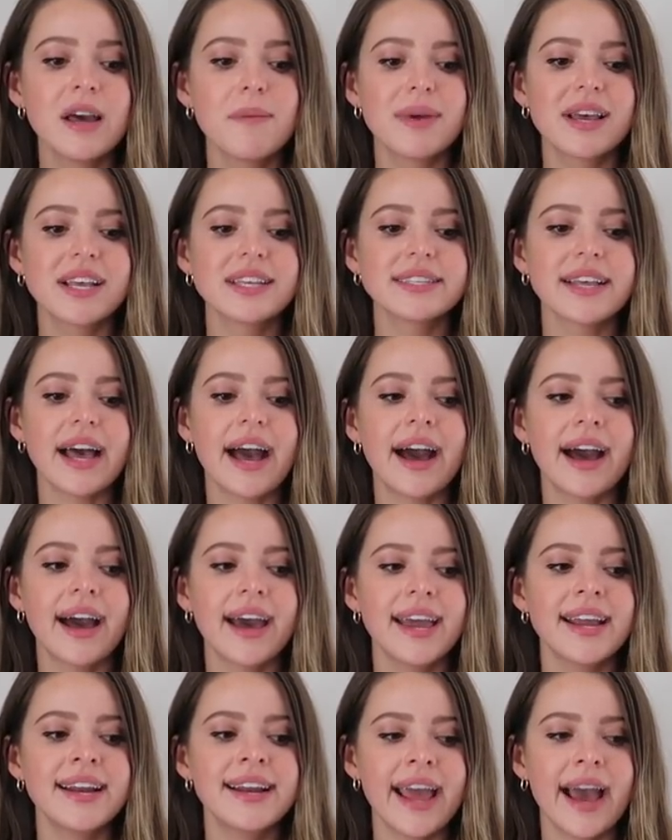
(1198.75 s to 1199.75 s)
because
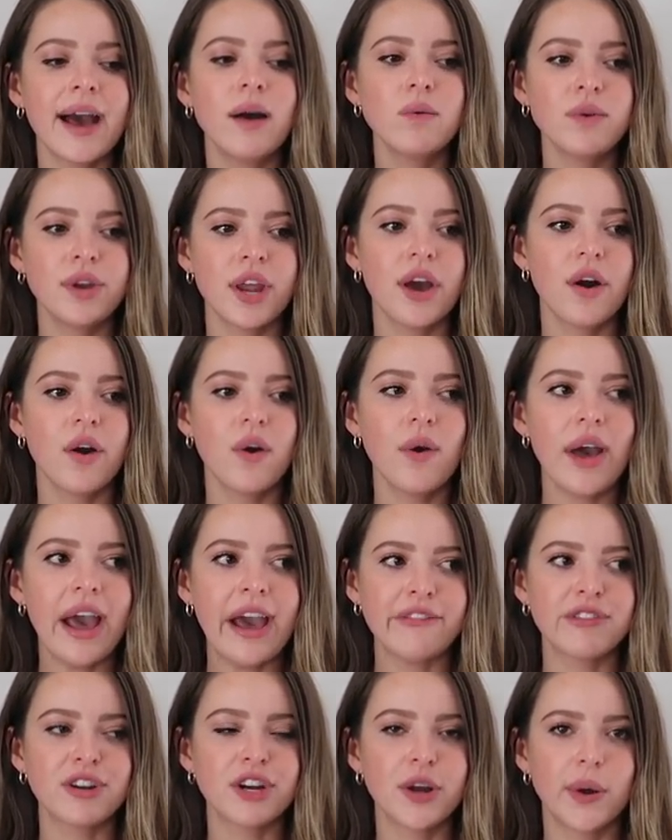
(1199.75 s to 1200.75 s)
I now know
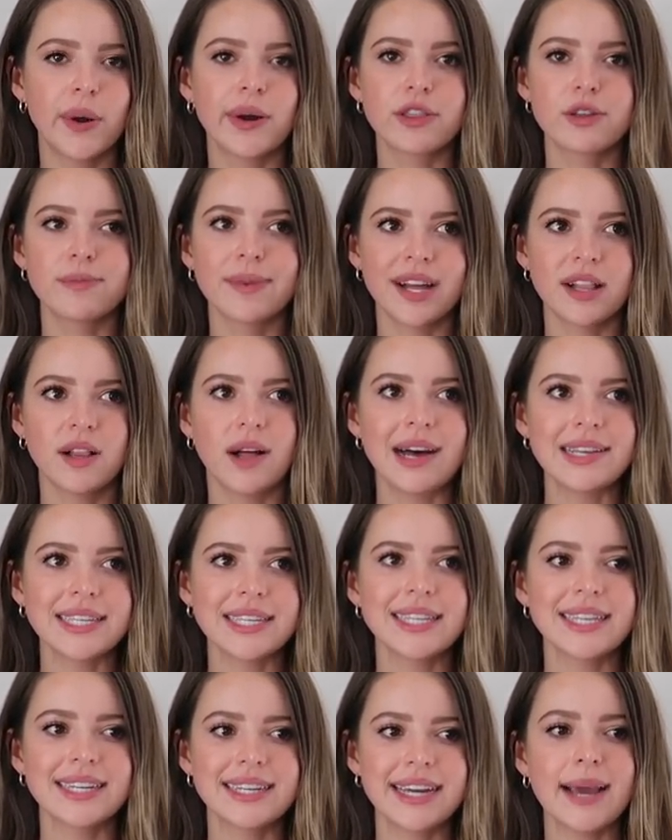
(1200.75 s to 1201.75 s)
after going through my
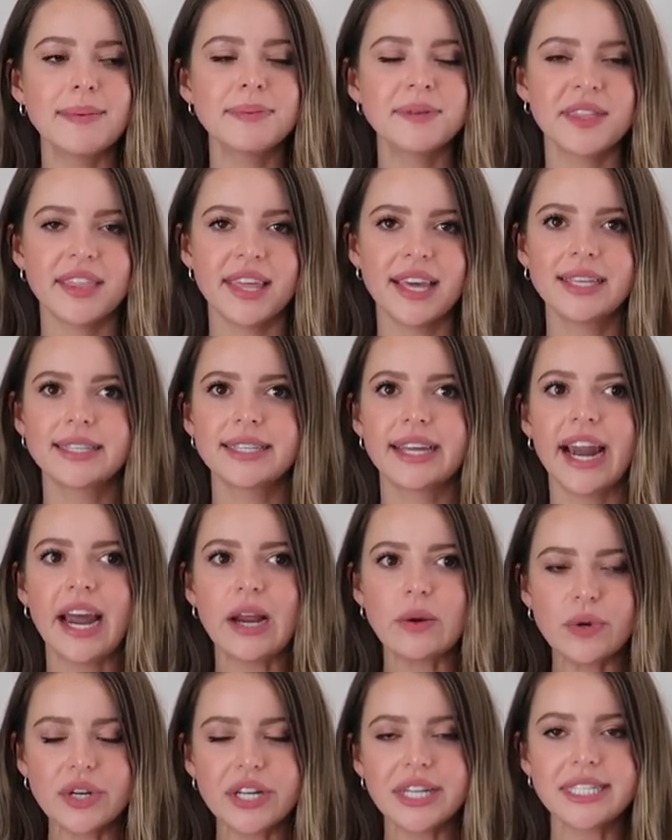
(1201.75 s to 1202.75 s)
closet the types of things that
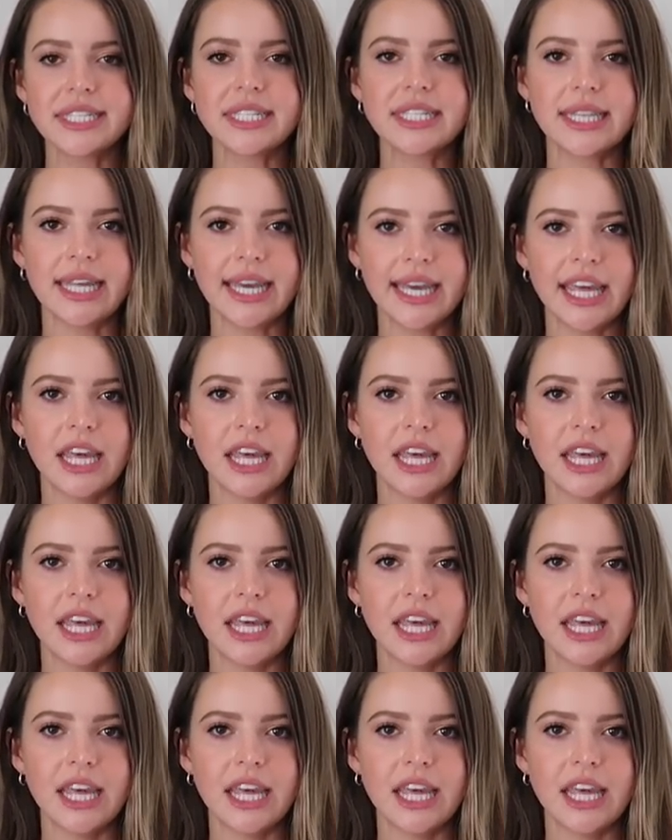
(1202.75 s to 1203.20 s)
I realistically